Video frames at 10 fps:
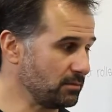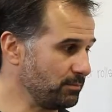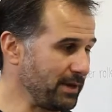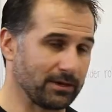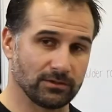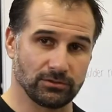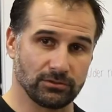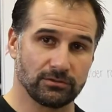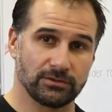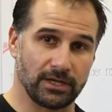Back
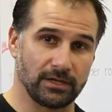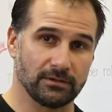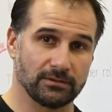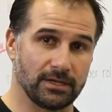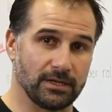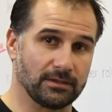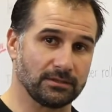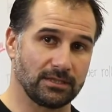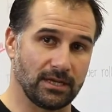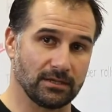into 10, 10,
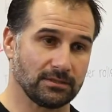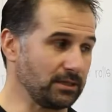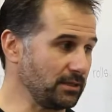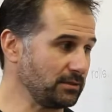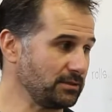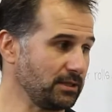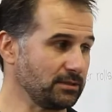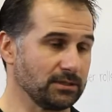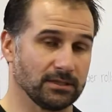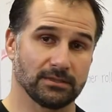10, 10, 10,
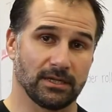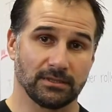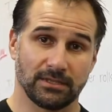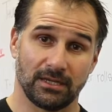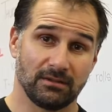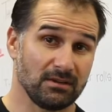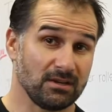10, 10, 10.